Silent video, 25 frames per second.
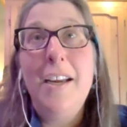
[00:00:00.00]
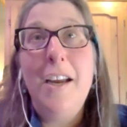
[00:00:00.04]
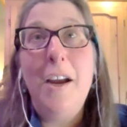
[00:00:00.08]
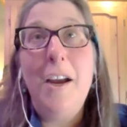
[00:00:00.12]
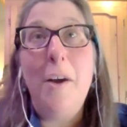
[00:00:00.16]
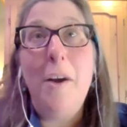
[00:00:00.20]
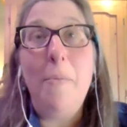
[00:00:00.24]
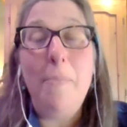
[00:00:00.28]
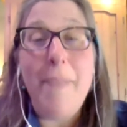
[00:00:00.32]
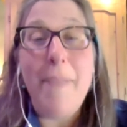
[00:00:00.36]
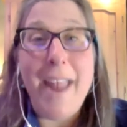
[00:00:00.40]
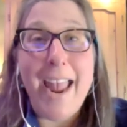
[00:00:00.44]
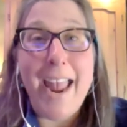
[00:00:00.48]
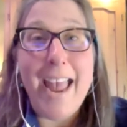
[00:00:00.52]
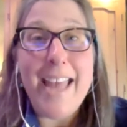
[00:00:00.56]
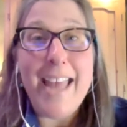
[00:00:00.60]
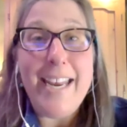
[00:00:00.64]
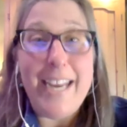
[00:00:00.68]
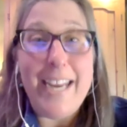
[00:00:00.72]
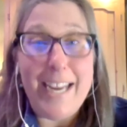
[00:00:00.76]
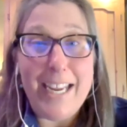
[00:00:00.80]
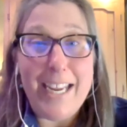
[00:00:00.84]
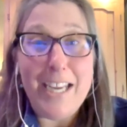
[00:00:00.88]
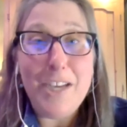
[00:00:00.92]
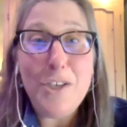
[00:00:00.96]

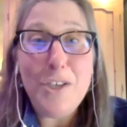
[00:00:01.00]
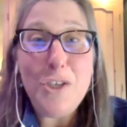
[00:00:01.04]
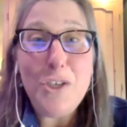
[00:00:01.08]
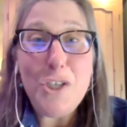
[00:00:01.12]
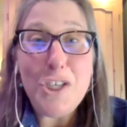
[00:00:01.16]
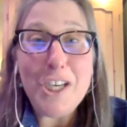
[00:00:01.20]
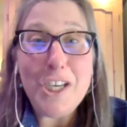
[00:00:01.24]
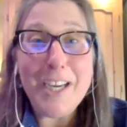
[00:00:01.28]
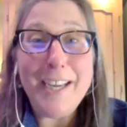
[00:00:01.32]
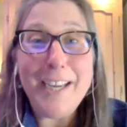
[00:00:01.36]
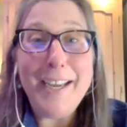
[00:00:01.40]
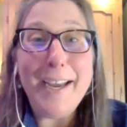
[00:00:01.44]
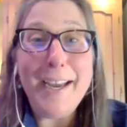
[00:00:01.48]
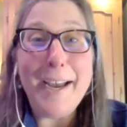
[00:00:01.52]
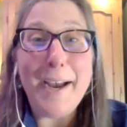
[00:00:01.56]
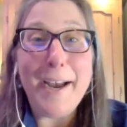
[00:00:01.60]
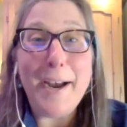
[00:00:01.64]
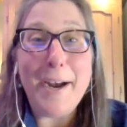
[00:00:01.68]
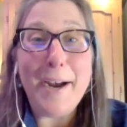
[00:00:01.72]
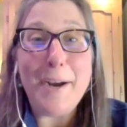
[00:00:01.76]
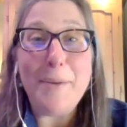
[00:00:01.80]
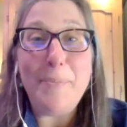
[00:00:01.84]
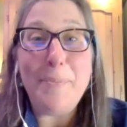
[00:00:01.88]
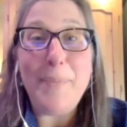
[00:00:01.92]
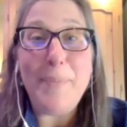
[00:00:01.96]
manage
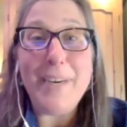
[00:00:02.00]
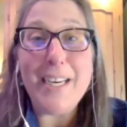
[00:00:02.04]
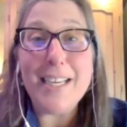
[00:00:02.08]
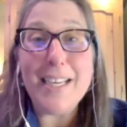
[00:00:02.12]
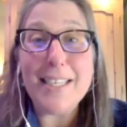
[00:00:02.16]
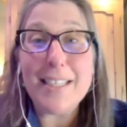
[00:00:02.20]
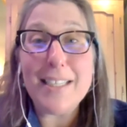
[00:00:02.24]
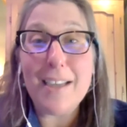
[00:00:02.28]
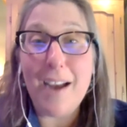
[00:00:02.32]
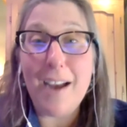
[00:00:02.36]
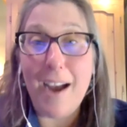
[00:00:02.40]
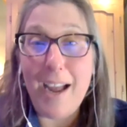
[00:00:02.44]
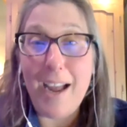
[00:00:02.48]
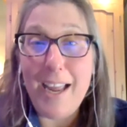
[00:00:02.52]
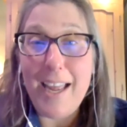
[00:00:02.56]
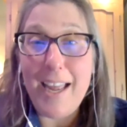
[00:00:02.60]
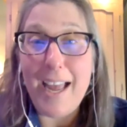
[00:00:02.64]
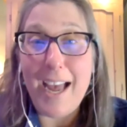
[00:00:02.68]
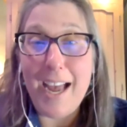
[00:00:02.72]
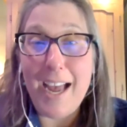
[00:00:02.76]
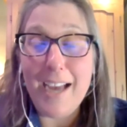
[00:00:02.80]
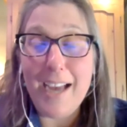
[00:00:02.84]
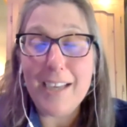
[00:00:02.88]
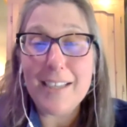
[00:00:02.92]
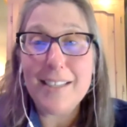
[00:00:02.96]
uh, because
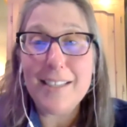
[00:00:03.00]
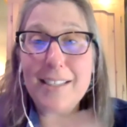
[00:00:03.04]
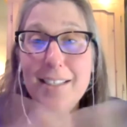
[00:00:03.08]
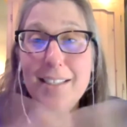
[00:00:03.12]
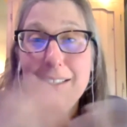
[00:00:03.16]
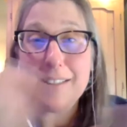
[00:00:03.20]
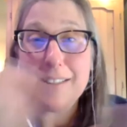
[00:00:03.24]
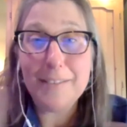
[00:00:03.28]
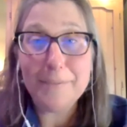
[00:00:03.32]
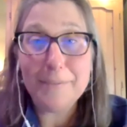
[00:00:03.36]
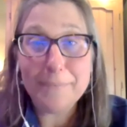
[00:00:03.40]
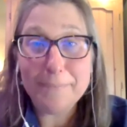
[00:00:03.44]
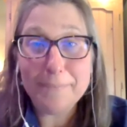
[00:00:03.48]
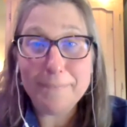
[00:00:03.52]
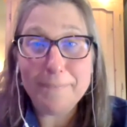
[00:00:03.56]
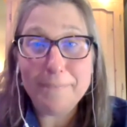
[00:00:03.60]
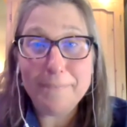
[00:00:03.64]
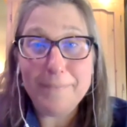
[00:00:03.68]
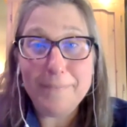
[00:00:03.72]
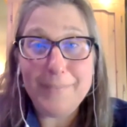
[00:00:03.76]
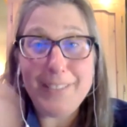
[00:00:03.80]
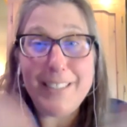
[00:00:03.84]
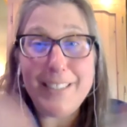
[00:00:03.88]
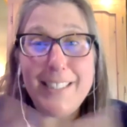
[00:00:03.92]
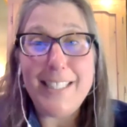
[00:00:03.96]
kayaks
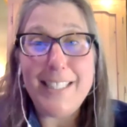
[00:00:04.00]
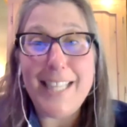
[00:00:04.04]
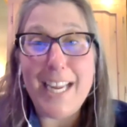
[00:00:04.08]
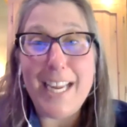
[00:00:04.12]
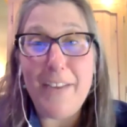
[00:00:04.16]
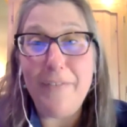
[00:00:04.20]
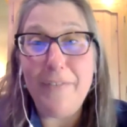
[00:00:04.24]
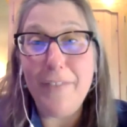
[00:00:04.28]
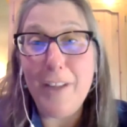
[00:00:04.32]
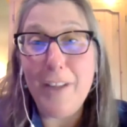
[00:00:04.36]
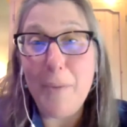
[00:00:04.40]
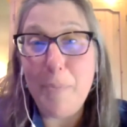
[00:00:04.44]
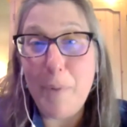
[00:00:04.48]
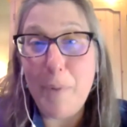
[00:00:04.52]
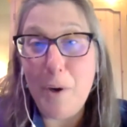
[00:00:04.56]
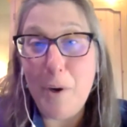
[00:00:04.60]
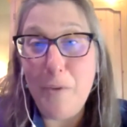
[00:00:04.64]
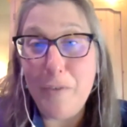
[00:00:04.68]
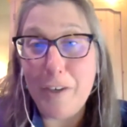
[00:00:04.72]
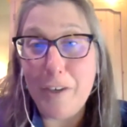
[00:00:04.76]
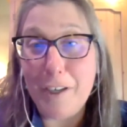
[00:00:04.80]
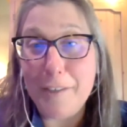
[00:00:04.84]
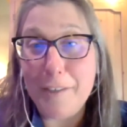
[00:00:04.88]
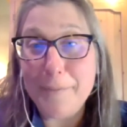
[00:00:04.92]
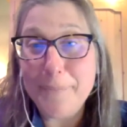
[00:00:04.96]
they flip
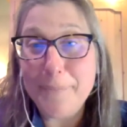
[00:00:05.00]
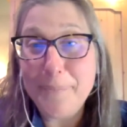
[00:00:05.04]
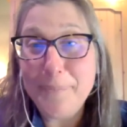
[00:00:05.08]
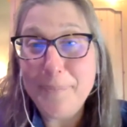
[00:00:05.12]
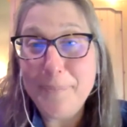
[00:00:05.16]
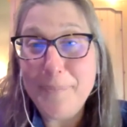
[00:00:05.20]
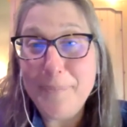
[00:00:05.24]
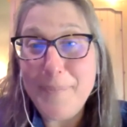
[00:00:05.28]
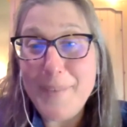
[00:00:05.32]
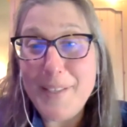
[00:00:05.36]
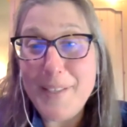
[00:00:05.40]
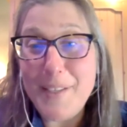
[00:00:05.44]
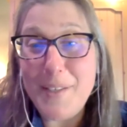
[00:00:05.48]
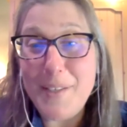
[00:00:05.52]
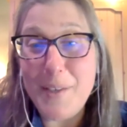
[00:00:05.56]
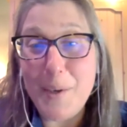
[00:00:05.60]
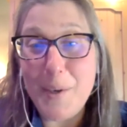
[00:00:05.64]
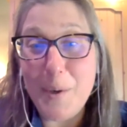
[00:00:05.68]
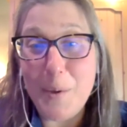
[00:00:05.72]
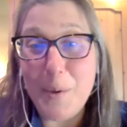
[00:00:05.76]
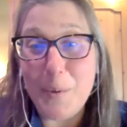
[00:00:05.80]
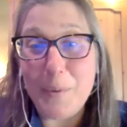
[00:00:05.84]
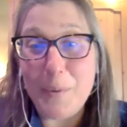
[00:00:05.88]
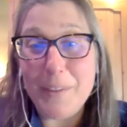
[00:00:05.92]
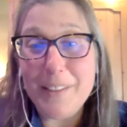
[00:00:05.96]
over.
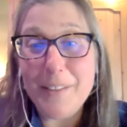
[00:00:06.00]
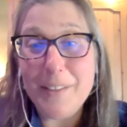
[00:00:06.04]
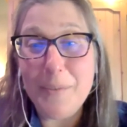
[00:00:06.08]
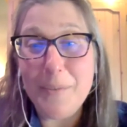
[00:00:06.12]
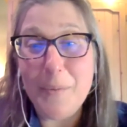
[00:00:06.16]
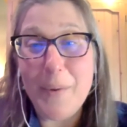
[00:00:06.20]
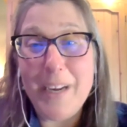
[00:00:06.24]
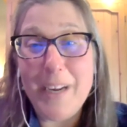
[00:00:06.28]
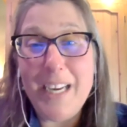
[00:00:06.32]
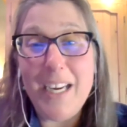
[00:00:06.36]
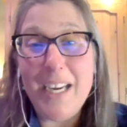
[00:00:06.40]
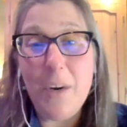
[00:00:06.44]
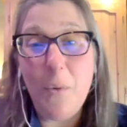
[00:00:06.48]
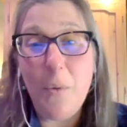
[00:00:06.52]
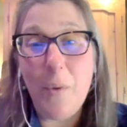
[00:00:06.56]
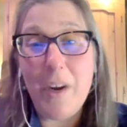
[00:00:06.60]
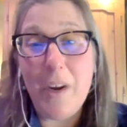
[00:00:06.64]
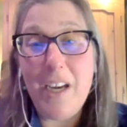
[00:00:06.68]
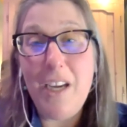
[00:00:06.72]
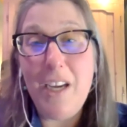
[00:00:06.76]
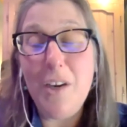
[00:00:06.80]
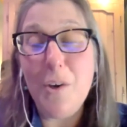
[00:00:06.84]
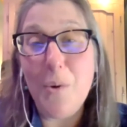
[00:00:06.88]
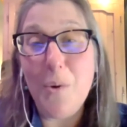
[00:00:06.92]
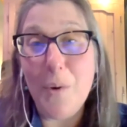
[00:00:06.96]
So what, do, what
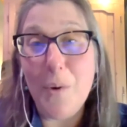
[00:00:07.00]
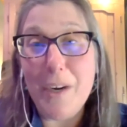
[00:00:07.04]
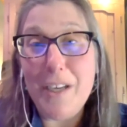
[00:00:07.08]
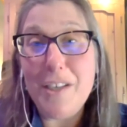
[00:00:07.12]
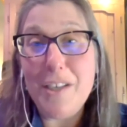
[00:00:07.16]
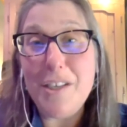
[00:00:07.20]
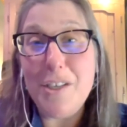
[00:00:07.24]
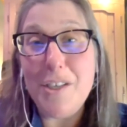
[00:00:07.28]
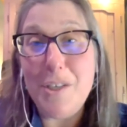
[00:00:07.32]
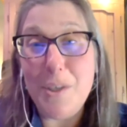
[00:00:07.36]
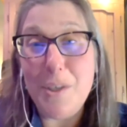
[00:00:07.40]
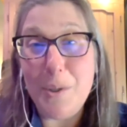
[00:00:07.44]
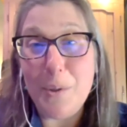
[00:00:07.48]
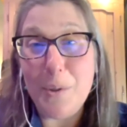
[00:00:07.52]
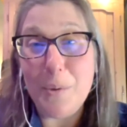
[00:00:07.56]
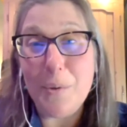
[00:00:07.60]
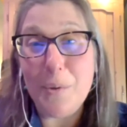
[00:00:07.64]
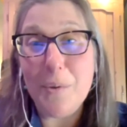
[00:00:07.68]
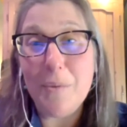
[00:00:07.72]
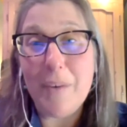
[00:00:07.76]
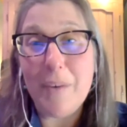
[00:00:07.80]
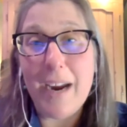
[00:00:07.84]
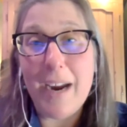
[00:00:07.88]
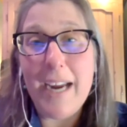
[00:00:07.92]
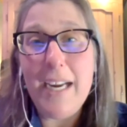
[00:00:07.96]
are you going to do?
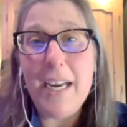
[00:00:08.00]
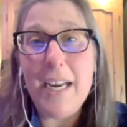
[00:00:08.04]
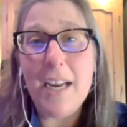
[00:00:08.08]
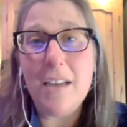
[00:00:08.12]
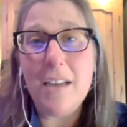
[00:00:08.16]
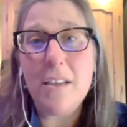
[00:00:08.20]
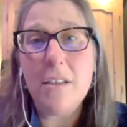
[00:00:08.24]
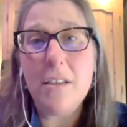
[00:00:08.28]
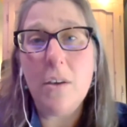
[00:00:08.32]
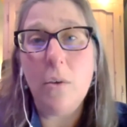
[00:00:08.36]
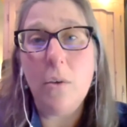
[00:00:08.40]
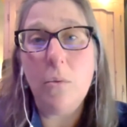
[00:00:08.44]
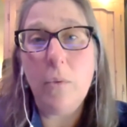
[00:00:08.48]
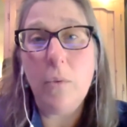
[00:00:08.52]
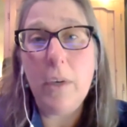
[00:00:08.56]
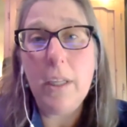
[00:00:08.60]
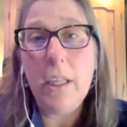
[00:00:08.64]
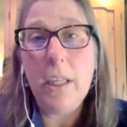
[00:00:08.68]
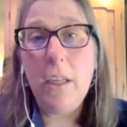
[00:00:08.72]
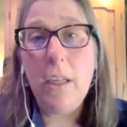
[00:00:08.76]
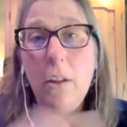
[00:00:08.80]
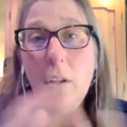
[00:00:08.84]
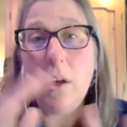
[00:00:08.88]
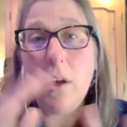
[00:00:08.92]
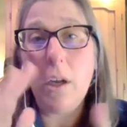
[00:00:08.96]
Right. And so,
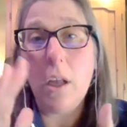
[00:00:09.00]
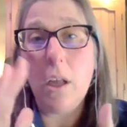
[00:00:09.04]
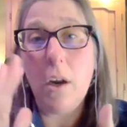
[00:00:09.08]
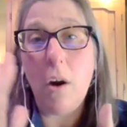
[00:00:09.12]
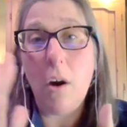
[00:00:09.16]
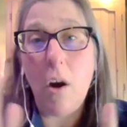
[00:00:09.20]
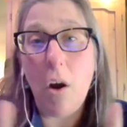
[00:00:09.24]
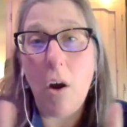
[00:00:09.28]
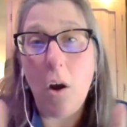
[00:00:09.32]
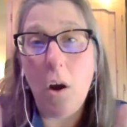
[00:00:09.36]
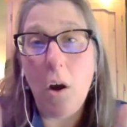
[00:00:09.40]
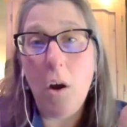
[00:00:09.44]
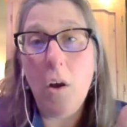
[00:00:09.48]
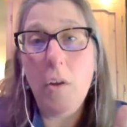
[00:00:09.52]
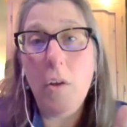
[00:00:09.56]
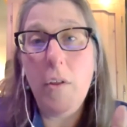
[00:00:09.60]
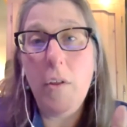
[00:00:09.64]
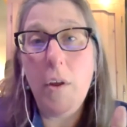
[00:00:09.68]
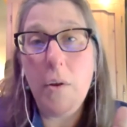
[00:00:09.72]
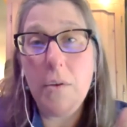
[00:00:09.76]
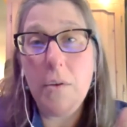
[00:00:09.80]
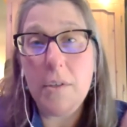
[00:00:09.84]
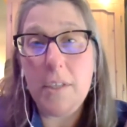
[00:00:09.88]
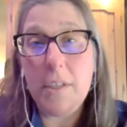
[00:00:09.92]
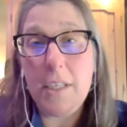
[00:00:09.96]
really look at all
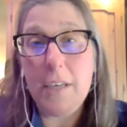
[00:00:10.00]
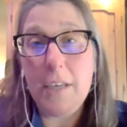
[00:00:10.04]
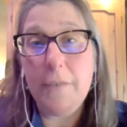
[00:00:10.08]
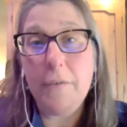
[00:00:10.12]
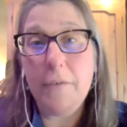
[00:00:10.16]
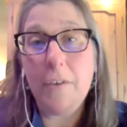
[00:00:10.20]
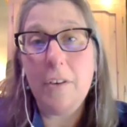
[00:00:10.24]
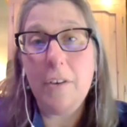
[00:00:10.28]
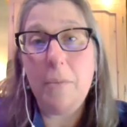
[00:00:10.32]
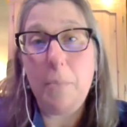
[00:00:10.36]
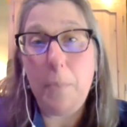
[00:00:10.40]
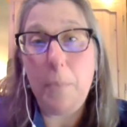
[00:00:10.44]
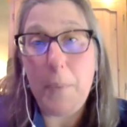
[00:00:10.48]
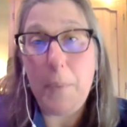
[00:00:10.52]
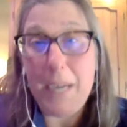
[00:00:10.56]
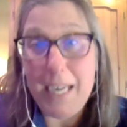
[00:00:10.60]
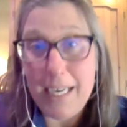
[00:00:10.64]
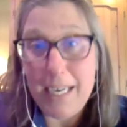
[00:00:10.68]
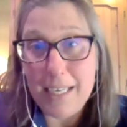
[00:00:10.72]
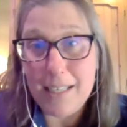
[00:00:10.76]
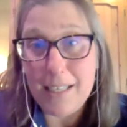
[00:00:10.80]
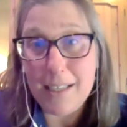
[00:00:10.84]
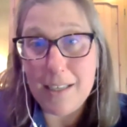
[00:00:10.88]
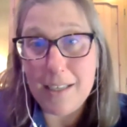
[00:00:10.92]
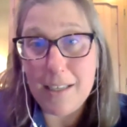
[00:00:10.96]
those different
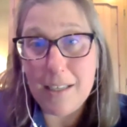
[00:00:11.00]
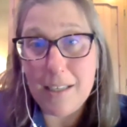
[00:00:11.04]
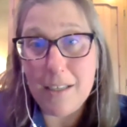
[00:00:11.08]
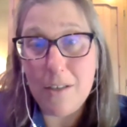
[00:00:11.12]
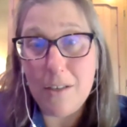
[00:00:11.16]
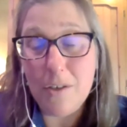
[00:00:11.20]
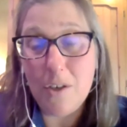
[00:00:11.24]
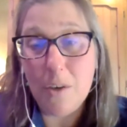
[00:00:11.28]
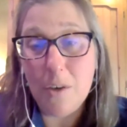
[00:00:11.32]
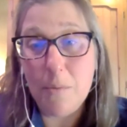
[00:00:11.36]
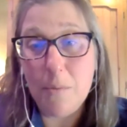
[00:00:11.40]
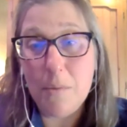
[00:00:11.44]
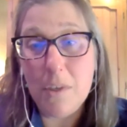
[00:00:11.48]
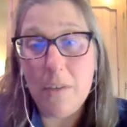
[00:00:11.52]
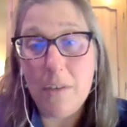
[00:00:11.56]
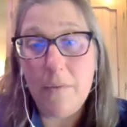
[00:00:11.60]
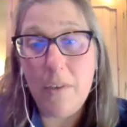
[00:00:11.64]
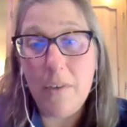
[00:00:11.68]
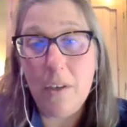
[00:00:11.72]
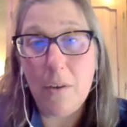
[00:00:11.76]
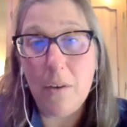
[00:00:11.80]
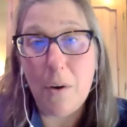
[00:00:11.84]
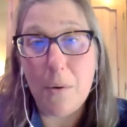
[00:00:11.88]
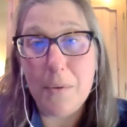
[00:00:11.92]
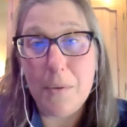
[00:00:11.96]
pieces in terms of
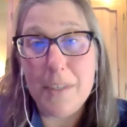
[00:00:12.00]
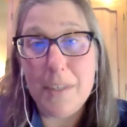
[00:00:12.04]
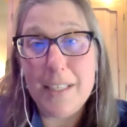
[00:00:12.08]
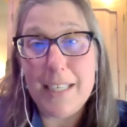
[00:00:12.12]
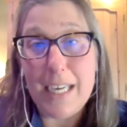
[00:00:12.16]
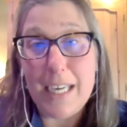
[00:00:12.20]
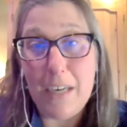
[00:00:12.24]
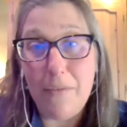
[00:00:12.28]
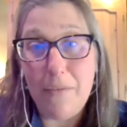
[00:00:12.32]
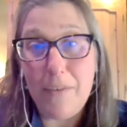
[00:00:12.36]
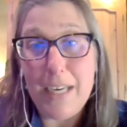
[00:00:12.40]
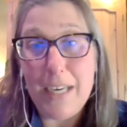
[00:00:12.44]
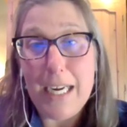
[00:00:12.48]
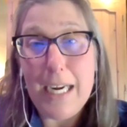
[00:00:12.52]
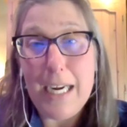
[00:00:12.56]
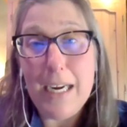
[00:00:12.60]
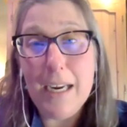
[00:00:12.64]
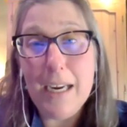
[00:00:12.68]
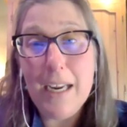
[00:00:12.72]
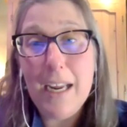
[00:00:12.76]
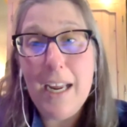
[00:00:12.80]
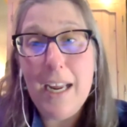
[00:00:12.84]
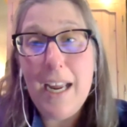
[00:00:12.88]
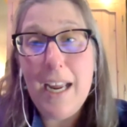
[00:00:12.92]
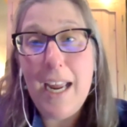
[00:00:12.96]
your own safety
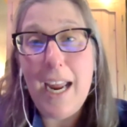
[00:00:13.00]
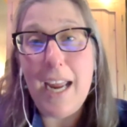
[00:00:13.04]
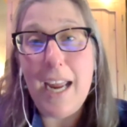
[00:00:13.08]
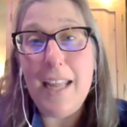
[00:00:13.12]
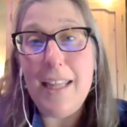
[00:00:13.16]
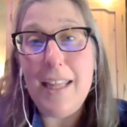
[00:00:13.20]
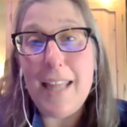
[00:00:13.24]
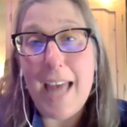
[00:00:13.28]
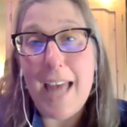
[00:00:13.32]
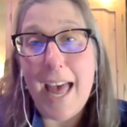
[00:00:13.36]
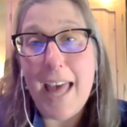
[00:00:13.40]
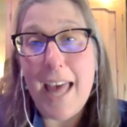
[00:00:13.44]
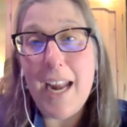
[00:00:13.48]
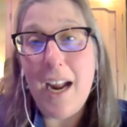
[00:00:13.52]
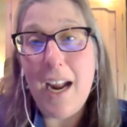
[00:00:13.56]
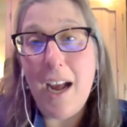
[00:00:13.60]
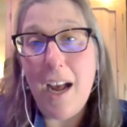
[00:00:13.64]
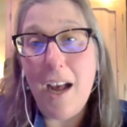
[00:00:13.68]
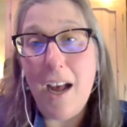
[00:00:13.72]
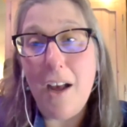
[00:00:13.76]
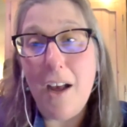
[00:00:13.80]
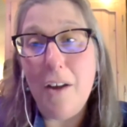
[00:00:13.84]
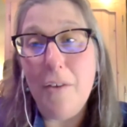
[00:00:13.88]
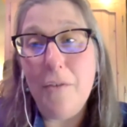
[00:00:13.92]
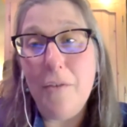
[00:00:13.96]
and that
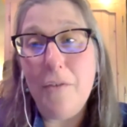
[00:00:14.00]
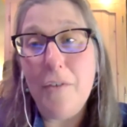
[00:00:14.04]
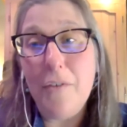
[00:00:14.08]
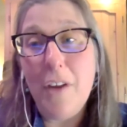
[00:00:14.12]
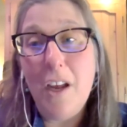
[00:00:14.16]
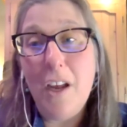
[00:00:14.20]
of